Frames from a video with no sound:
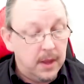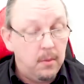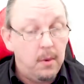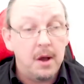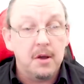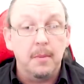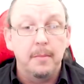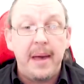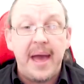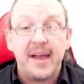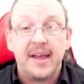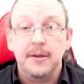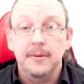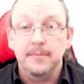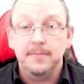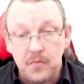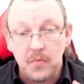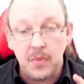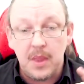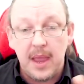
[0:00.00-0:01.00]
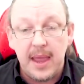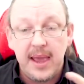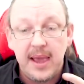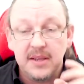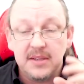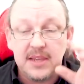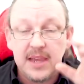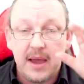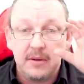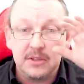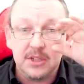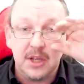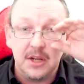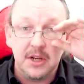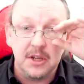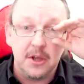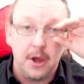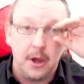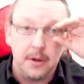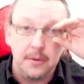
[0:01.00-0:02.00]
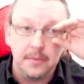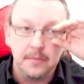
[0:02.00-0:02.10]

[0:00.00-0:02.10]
Welcome back. Here's how it's going to go.